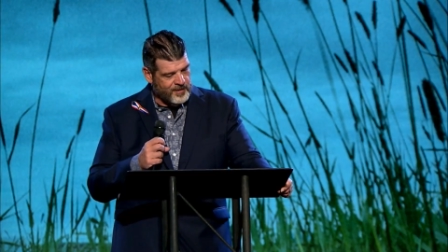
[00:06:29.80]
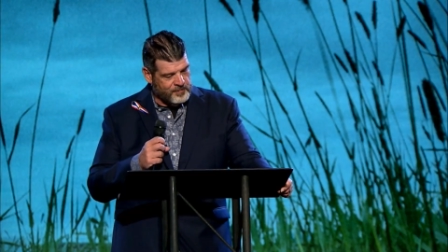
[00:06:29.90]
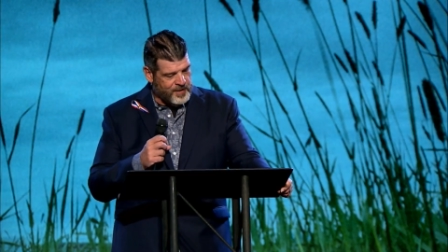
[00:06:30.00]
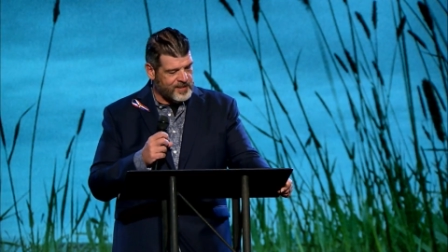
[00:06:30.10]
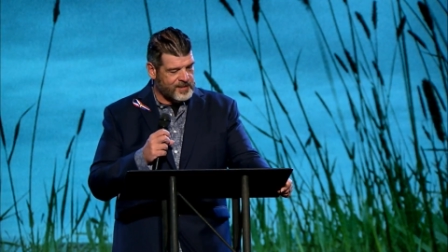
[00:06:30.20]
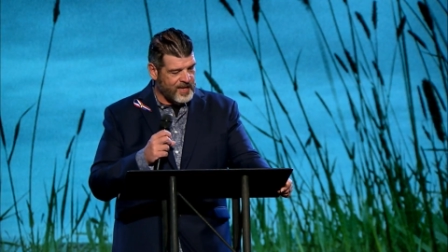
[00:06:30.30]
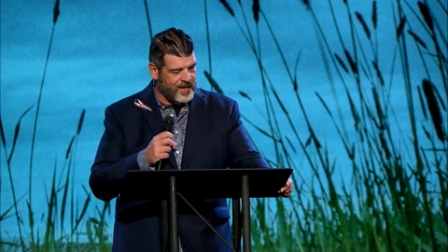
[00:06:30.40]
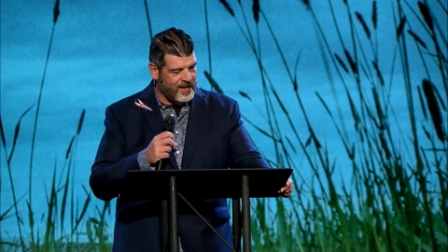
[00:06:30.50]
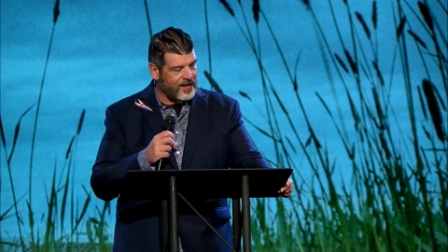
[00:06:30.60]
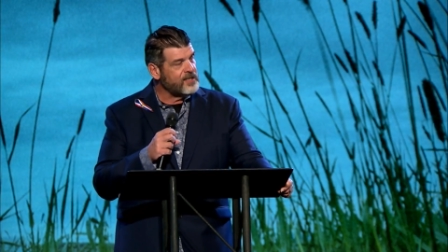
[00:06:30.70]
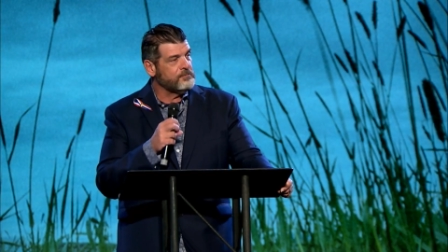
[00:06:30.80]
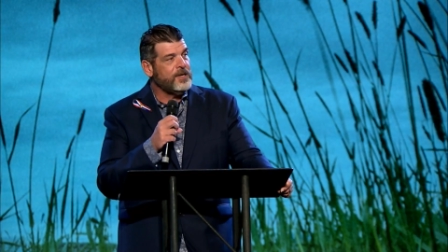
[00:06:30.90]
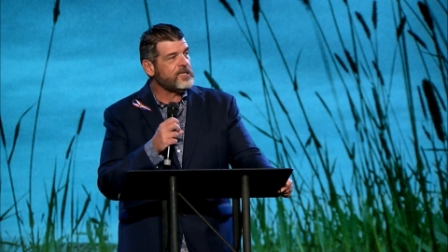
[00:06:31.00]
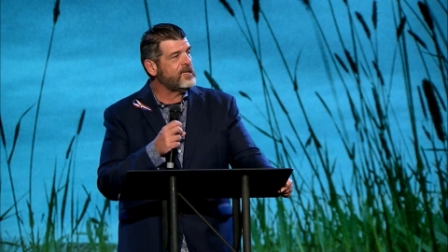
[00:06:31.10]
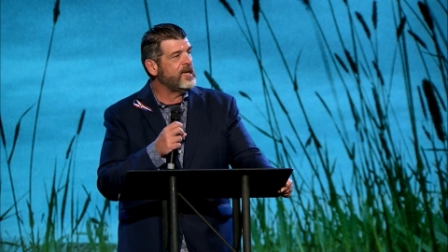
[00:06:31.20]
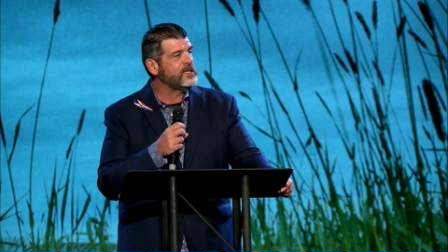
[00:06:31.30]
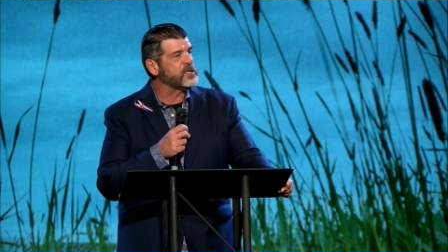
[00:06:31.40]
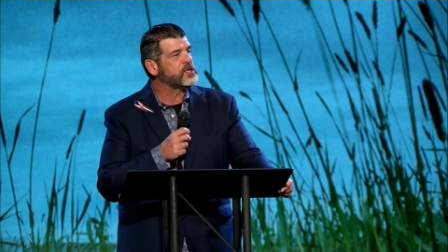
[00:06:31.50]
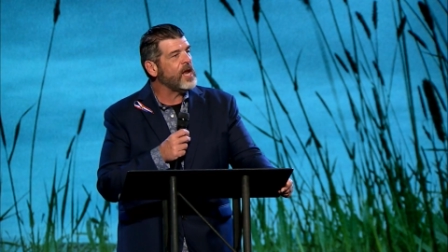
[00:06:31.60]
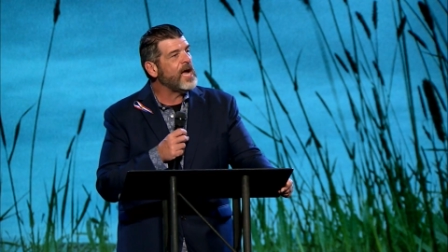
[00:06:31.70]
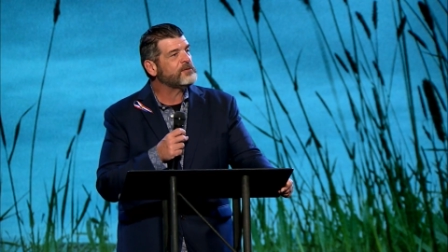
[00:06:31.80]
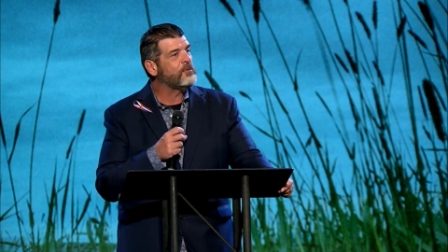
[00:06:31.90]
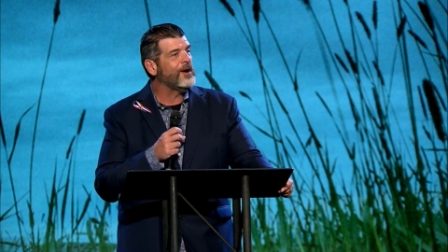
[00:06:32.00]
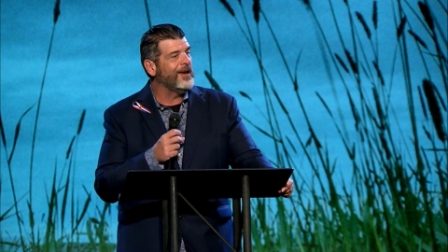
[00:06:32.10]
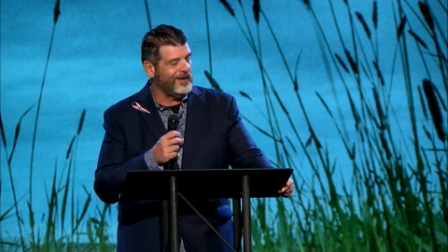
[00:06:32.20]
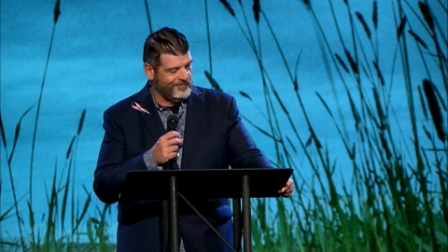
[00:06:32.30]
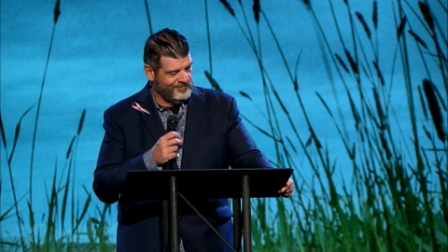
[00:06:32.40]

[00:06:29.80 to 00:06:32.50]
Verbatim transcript: the best thing, it's the best thing since sliced bread.